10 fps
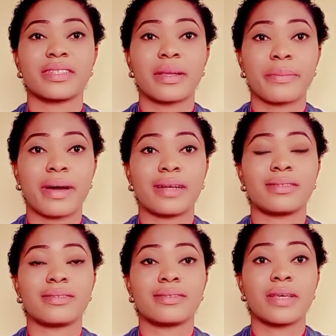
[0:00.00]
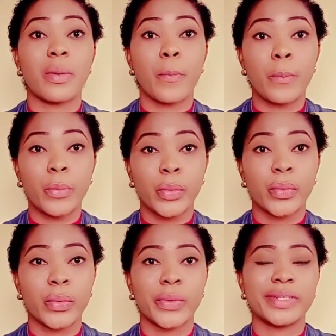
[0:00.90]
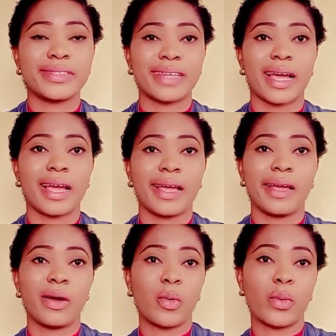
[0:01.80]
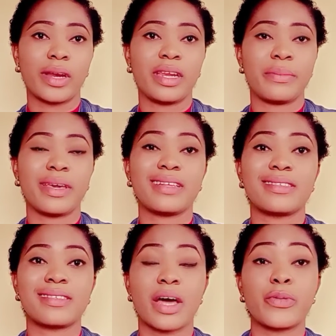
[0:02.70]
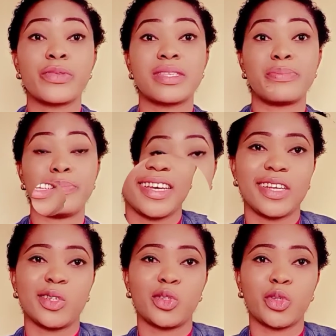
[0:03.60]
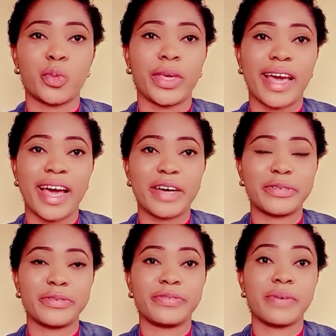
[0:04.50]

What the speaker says: But mu na, one name. It sounds better. So we have